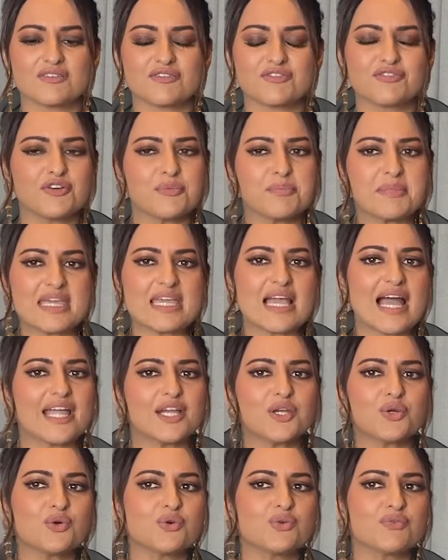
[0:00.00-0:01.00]
for me,
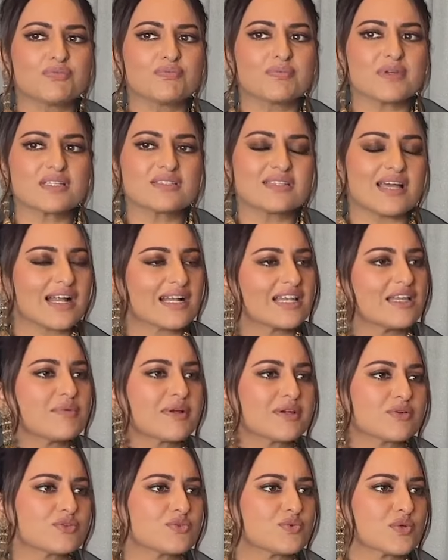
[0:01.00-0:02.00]
I know exactly
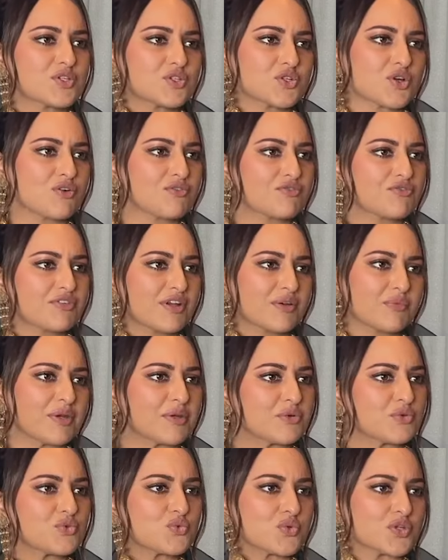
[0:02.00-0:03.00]
when to switch off and
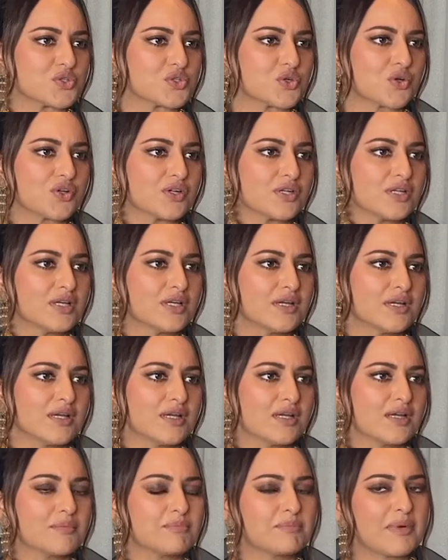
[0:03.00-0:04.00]
when to switch on.
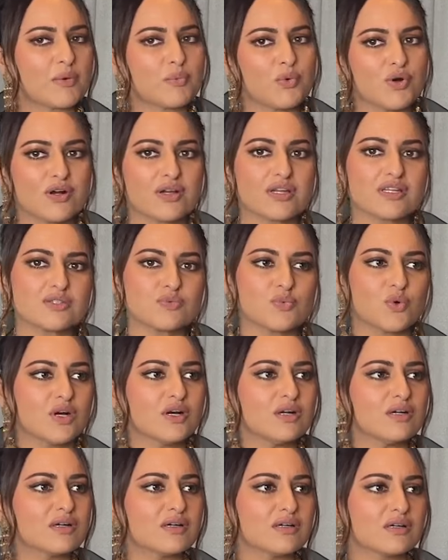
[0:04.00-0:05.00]
Hmm. My work is
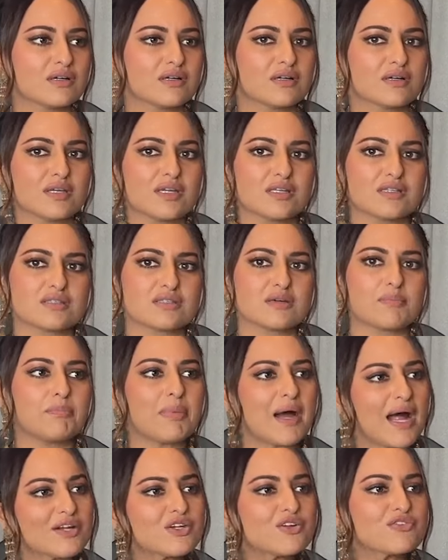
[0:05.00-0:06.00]
work. It's a
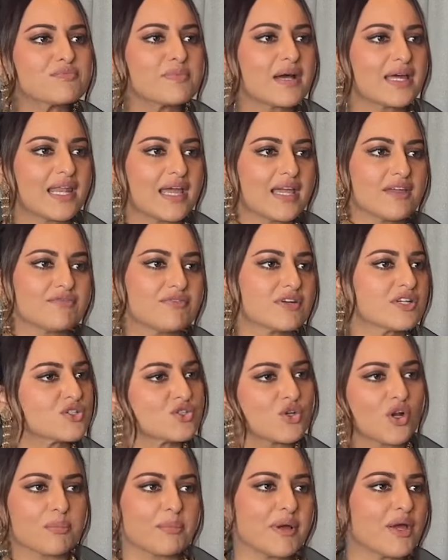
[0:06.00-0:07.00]
part of my life.
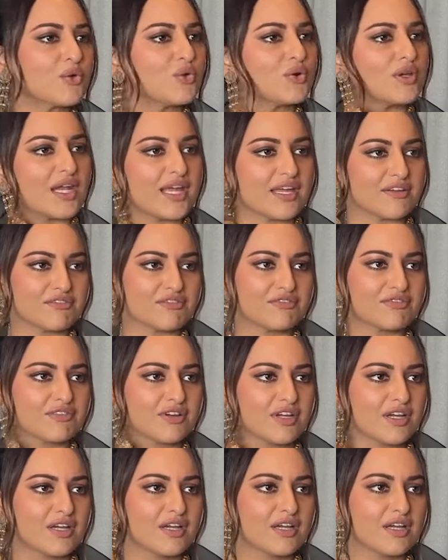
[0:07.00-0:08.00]
It's not my whole life.
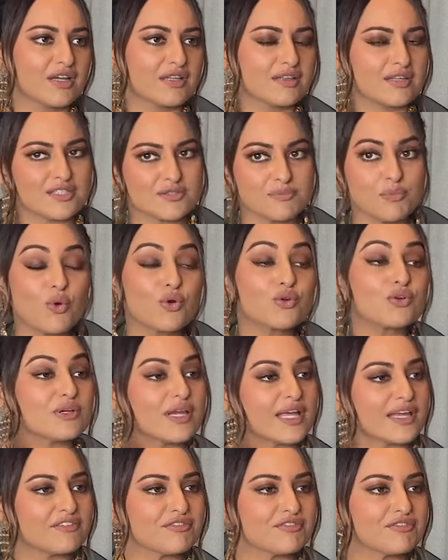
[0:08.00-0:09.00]
Yeah. There's more to
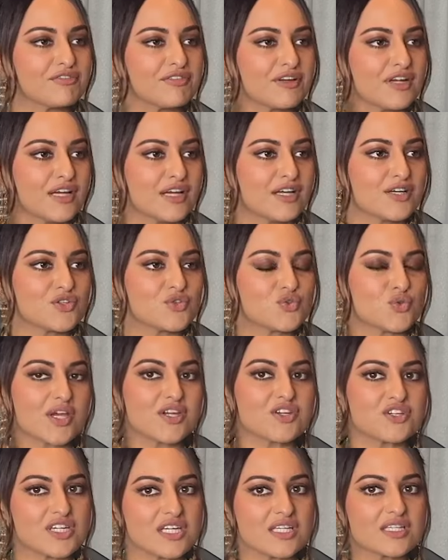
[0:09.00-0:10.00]
life. So
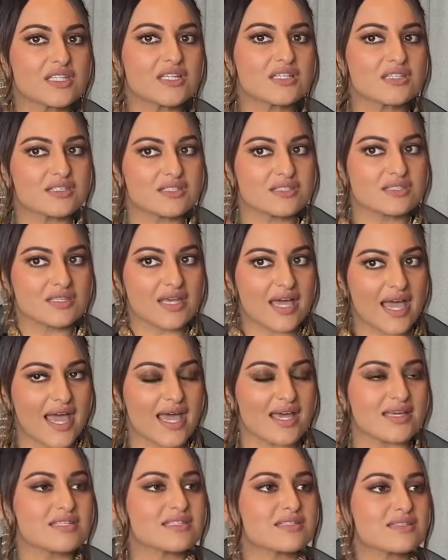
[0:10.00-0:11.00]
I treat this
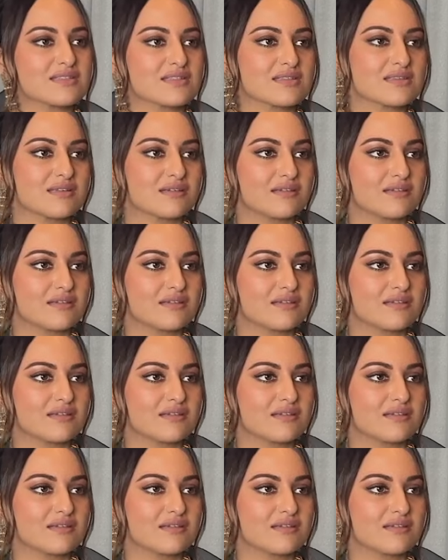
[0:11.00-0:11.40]
as